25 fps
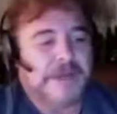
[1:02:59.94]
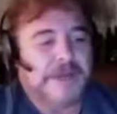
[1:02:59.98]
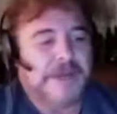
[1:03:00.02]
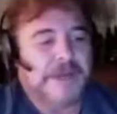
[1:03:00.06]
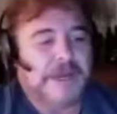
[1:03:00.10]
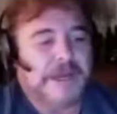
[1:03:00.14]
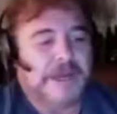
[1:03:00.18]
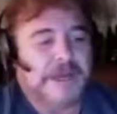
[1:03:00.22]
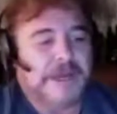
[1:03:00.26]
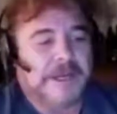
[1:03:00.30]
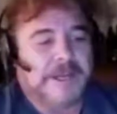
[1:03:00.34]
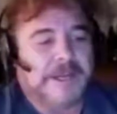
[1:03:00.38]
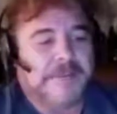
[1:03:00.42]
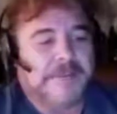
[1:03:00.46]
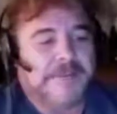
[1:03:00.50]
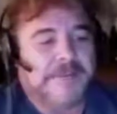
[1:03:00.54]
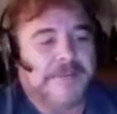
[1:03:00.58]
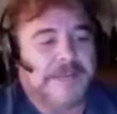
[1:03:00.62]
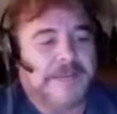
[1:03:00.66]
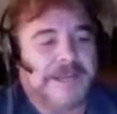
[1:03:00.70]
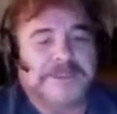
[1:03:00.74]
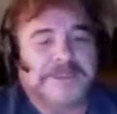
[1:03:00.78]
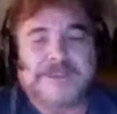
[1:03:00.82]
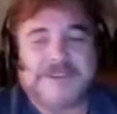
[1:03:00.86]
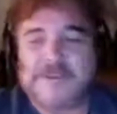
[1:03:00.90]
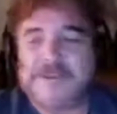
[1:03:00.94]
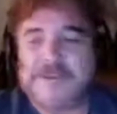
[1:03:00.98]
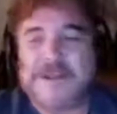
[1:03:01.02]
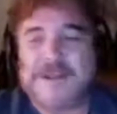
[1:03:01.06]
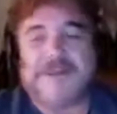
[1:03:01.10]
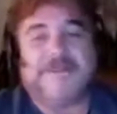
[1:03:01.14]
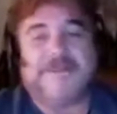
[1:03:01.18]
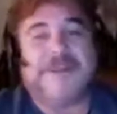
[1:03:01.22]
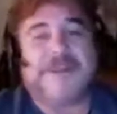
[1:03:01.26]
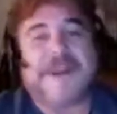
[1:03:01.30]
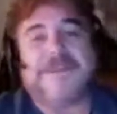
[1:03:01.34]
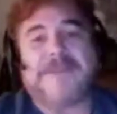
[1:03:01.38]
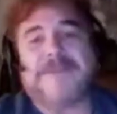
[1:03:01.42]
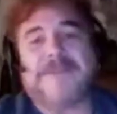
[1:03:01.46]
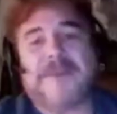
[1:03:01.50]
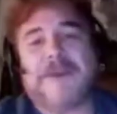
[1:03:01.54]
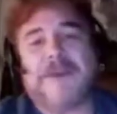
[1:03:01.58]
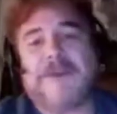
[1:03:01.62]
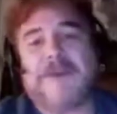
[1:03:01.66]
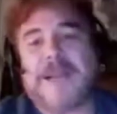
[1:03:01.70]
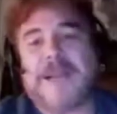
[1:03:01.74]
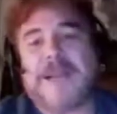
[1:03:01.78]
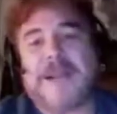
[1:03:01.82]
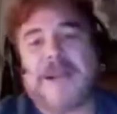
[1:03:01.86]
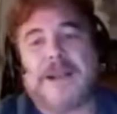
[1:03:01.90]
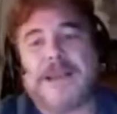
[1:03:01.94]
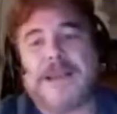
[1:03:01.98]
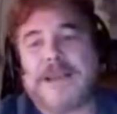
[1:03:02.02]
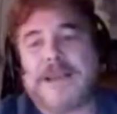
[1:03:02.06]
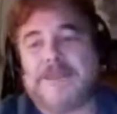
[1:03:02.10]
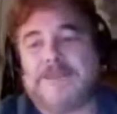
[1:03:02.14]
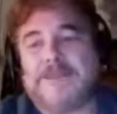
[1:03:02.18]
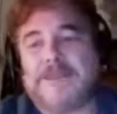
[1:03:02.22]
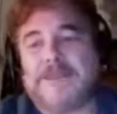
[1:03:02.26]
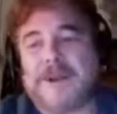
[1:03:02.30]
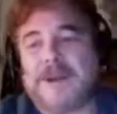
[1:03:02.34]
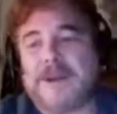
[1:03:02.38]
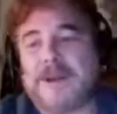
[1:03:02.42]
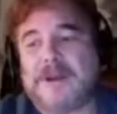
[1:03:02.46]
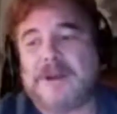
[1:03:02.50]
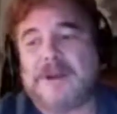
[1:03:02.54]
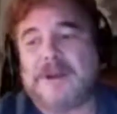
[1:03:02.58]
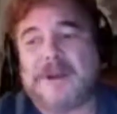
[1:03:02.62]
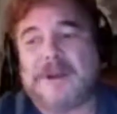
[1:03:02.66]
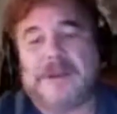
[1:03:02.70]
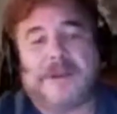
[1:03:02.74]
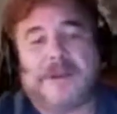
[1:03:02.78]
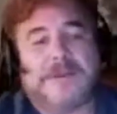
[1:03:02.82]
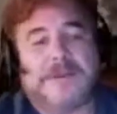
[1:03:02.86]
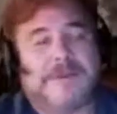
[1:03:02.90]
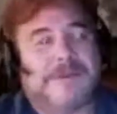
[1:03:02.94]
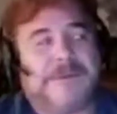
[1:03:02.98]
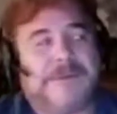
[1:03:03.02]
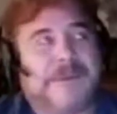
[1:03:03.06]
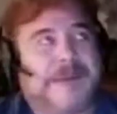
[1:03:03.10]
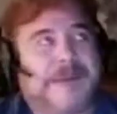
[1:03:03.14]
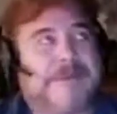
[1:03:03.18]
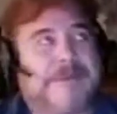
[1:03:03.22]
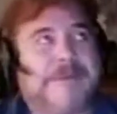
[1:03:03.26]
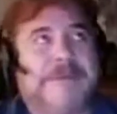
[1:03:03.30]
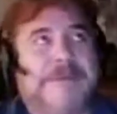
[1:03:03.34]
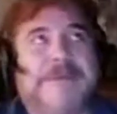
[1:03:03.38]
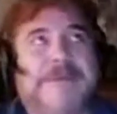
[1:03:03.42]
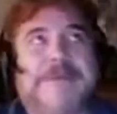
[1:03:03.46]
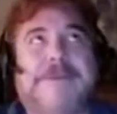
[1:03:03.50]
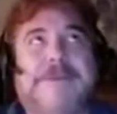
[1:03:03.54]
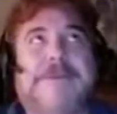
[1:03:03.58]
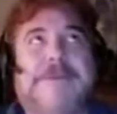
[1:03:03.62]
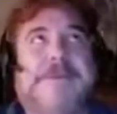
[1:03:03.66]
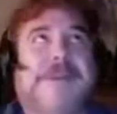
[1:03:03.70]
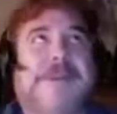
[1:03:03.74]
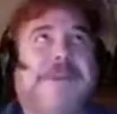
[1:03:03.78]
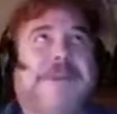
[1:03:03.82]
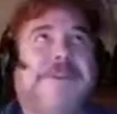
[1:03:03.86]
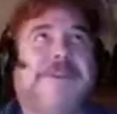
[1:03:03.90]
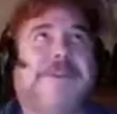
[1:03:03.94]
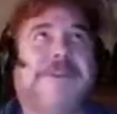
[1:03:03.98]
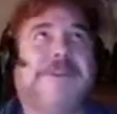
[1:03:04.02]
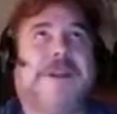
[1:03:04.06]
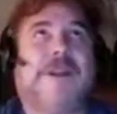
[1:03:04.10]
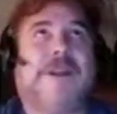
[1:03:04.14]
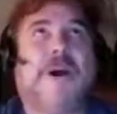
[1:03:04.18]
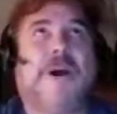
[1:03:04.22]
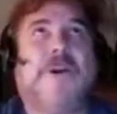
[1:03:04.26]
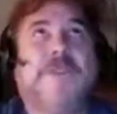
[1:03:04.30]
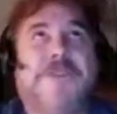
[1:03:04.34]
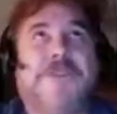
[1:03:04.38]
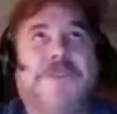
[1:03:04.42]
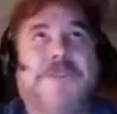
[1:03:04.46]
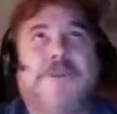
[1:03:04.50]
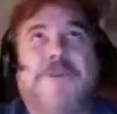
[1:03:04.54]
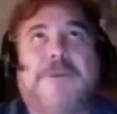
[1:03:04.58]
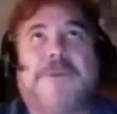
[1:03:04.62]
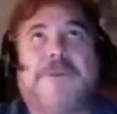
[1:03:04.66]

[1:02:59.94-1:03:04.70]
like I said, we got a 5-star rating on Amazon. We've got, oh my goodness, we got hundreds of